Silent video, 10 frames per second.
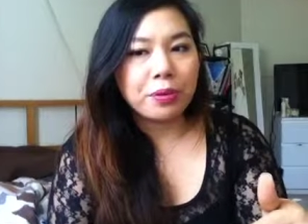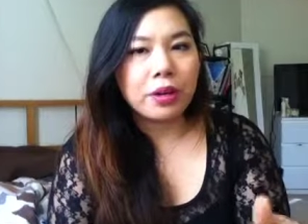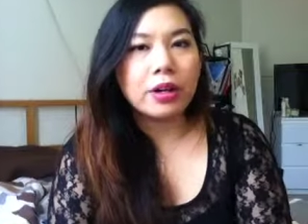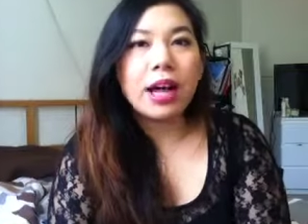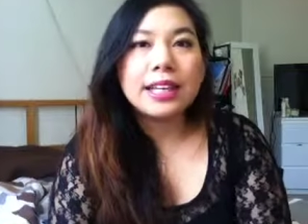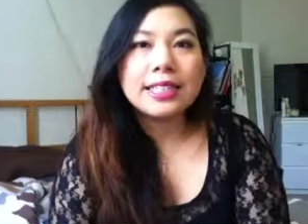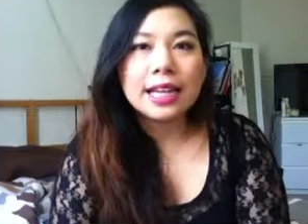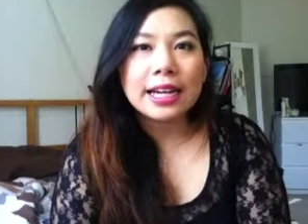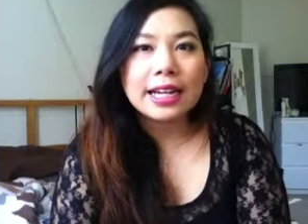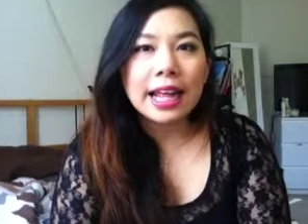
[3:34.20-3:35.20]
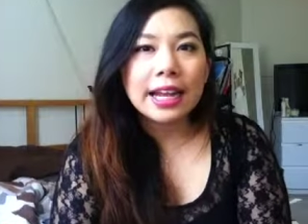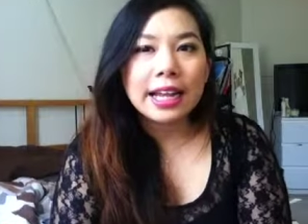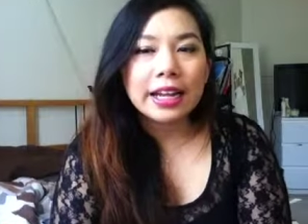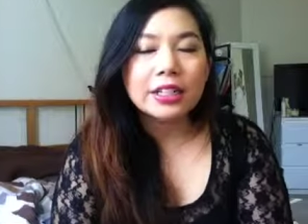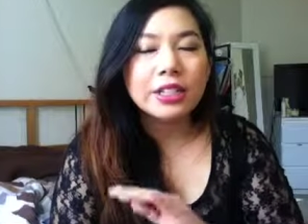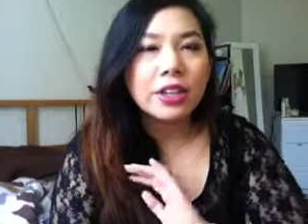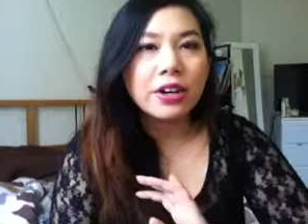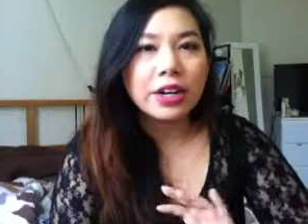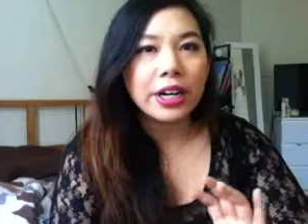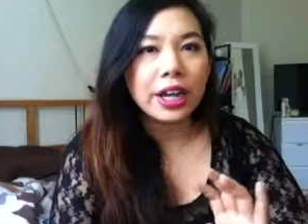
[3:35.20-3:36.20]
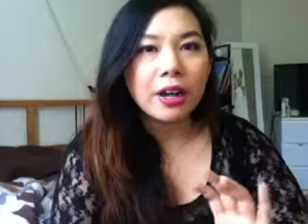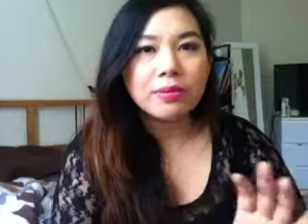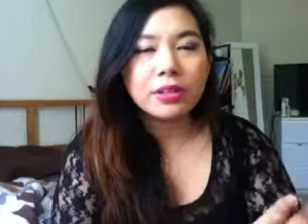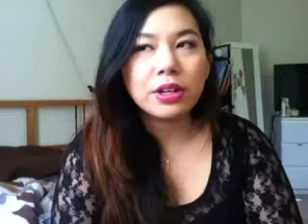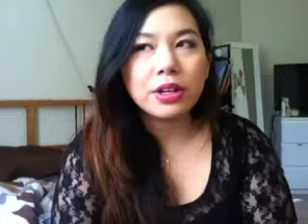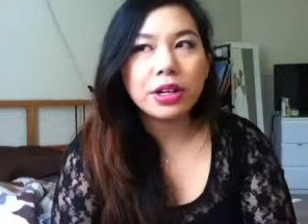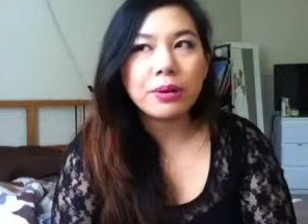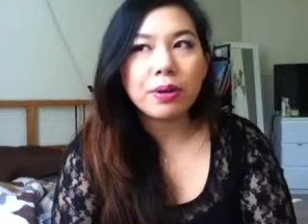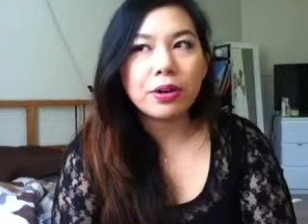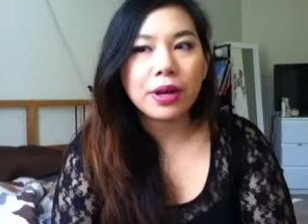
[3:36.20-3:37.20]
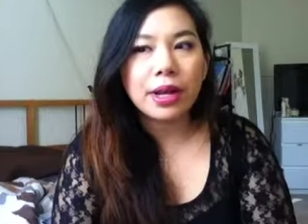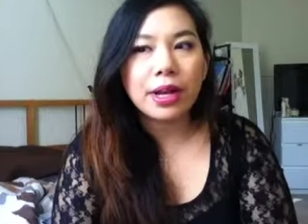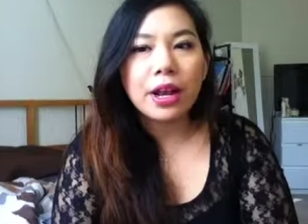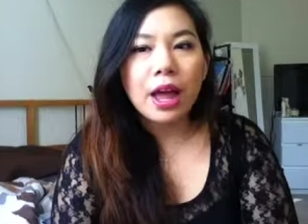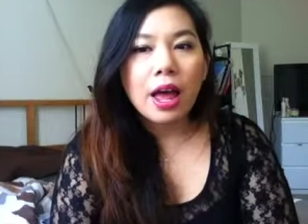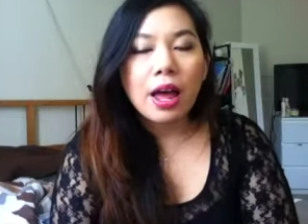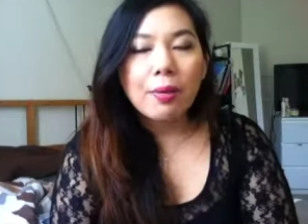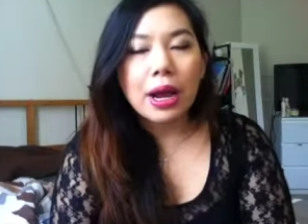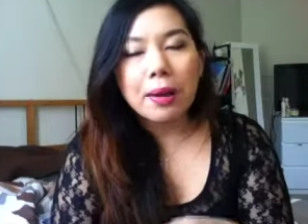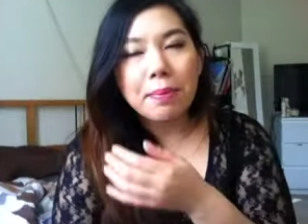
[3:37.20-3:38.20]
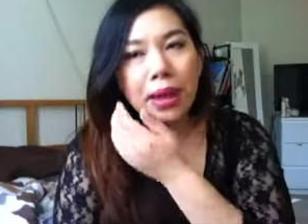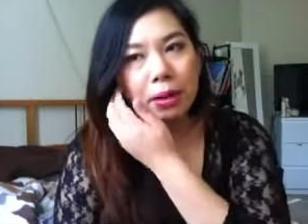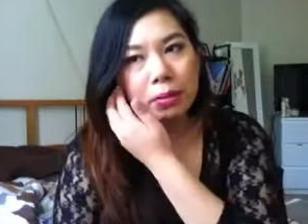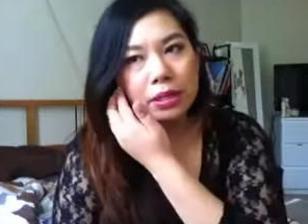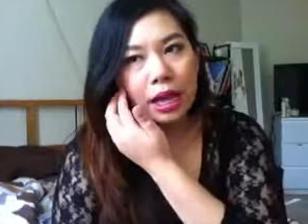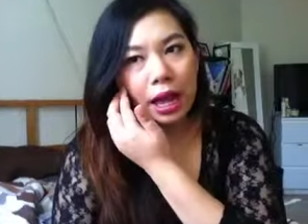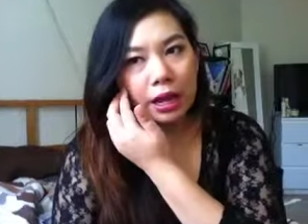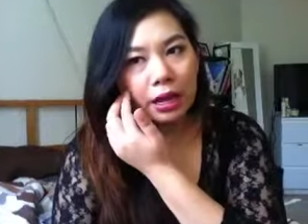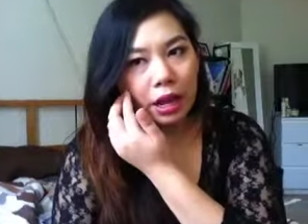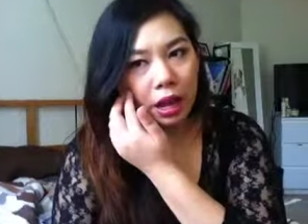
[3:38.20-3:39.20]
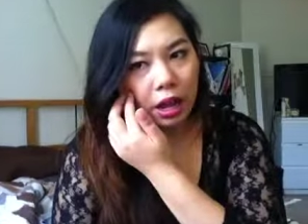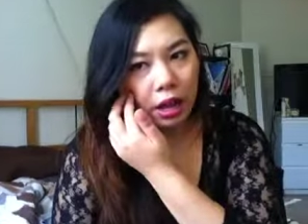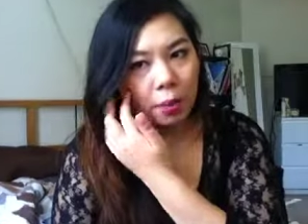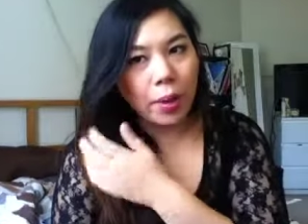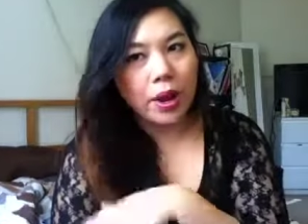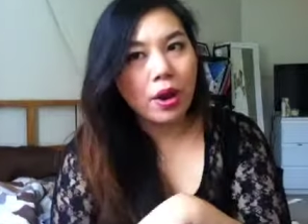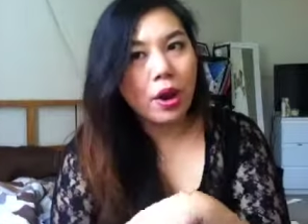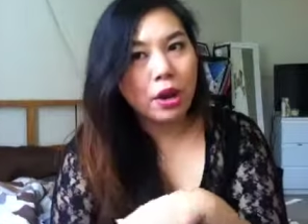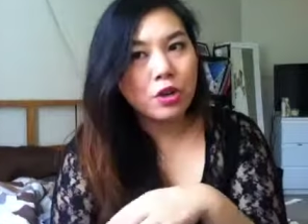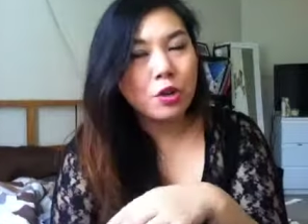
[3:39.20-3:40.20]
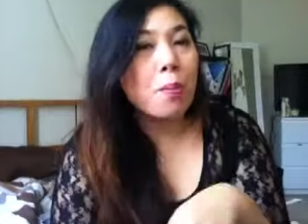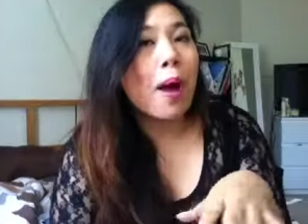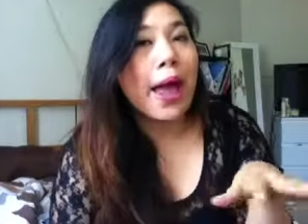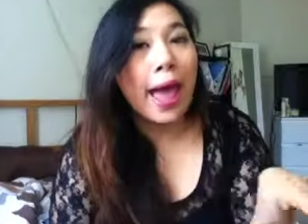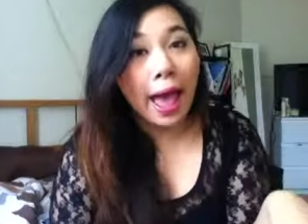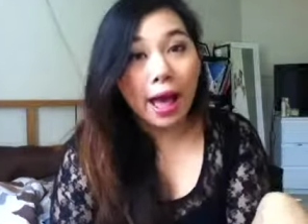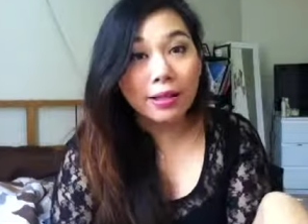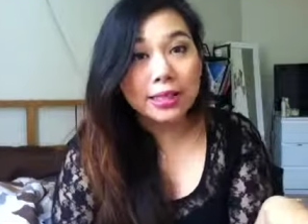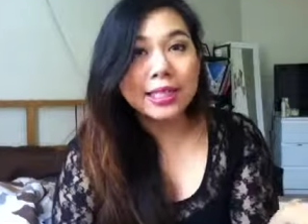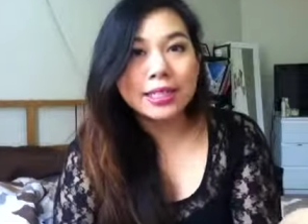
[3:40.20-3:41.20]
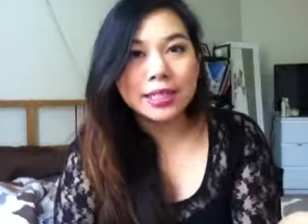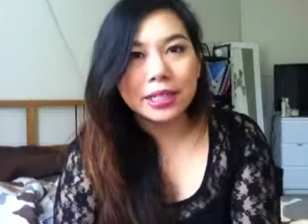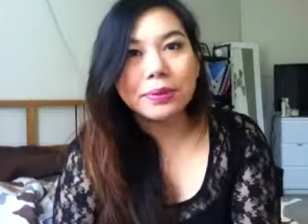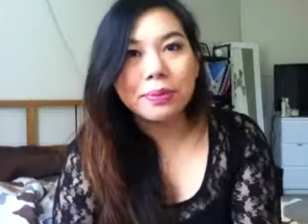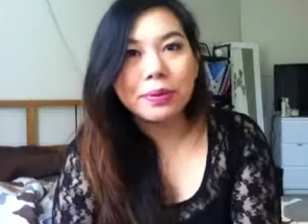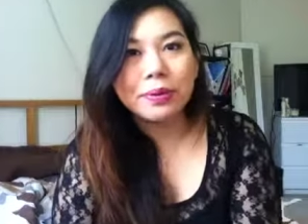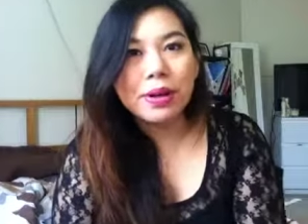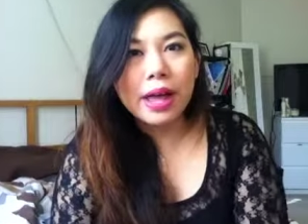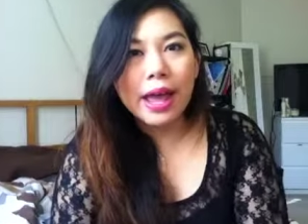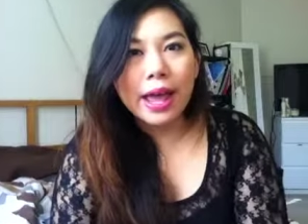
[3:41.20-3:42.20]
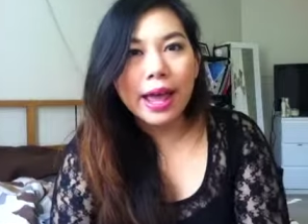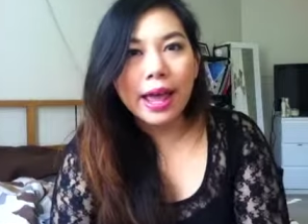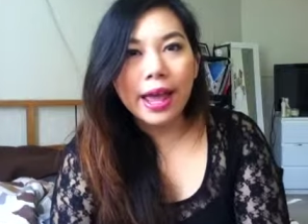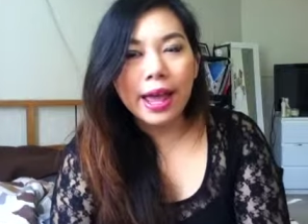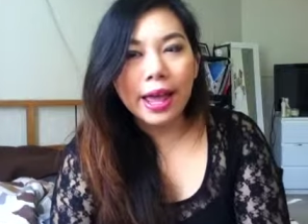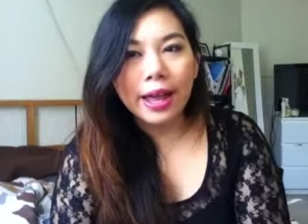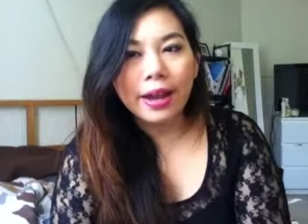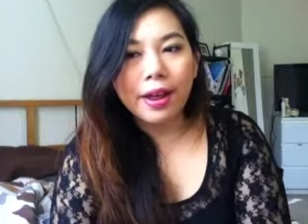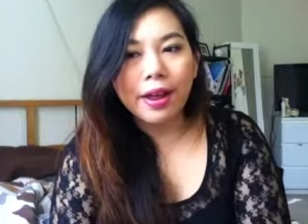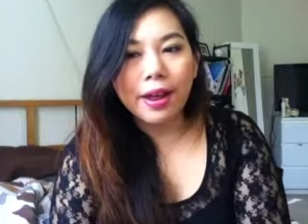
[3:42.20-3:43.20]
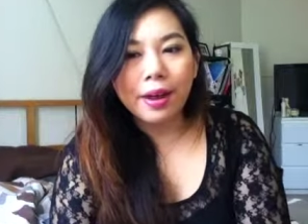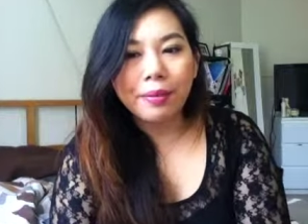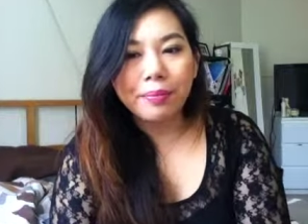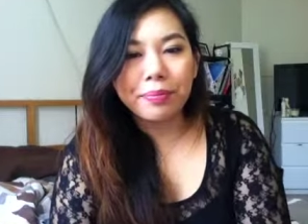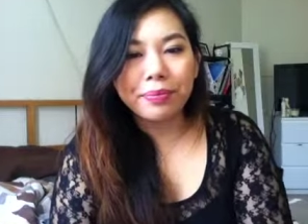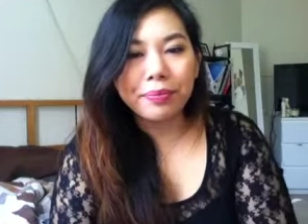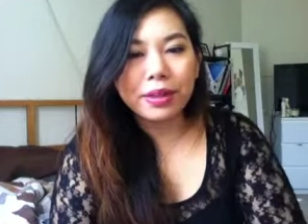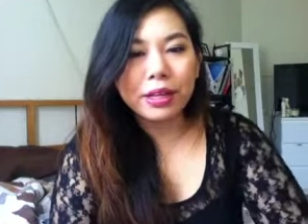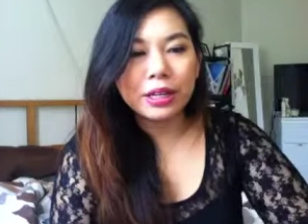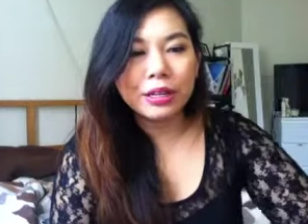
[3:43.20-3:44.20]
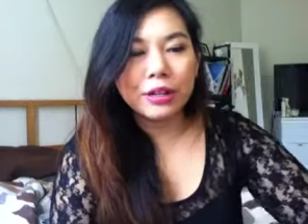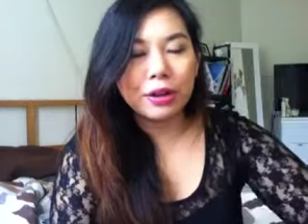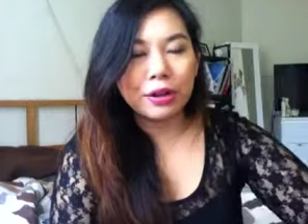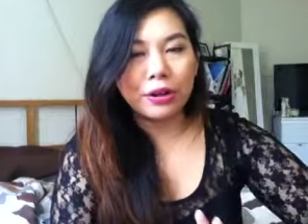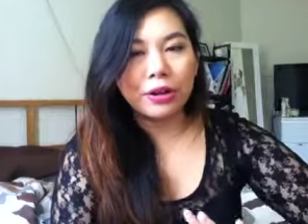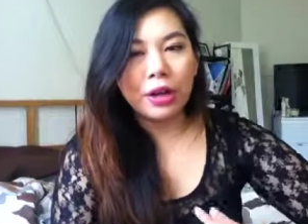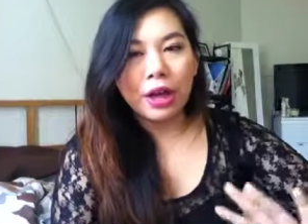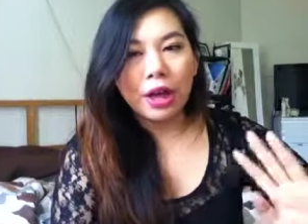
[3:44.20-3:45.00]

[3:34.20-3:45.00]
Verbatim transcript: Ugh, I started that again. Sorry, I'm totally muddle headed. What I meant was that I went to my house in Singapore, and um, you know,